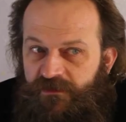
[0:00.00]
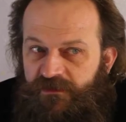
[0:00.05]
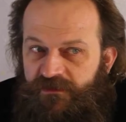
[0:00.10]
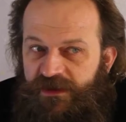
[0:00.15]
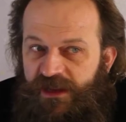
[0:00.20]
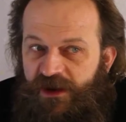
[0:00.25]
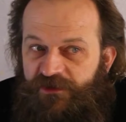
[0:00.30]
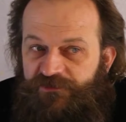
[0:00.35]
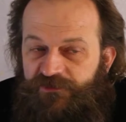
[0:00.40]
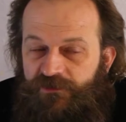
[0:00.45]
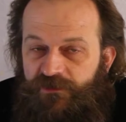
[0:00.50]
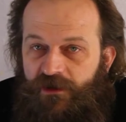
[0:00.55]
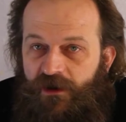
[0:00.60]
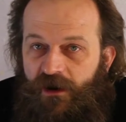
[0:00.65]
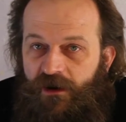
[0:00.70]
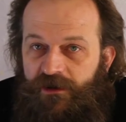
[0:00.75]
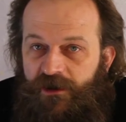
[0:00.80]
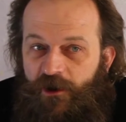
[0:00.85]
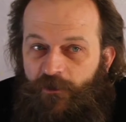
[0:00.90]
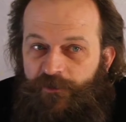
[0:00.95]
National
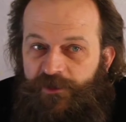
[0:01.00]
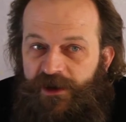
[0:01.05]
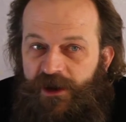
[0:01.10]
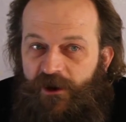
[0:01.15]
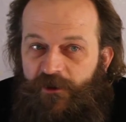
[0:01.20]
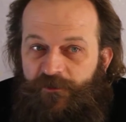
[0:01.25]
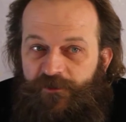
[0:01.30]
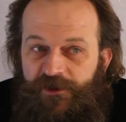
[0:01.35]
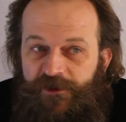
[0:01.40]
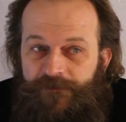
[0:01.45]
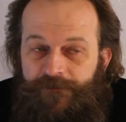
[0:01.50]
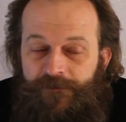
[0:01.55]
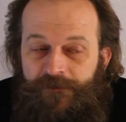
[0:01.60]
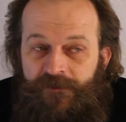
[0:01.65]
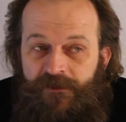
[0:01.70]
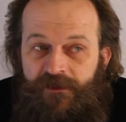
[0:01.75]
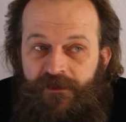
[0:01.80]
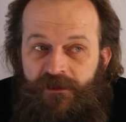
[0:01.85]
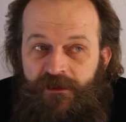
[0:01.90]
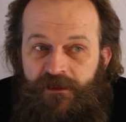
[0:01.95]
Guard helping out, but
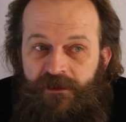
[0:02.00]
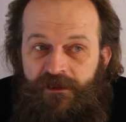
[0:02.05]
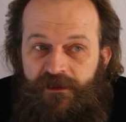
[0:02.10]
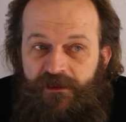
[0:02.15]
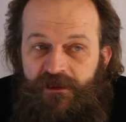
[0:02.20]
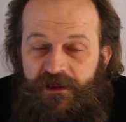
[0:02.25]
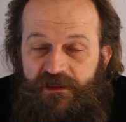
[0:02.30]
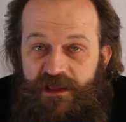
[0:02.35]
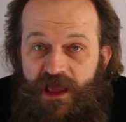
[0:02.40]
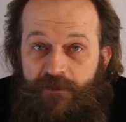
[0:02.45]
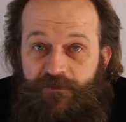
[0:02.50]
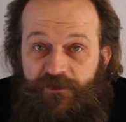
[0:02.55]
in that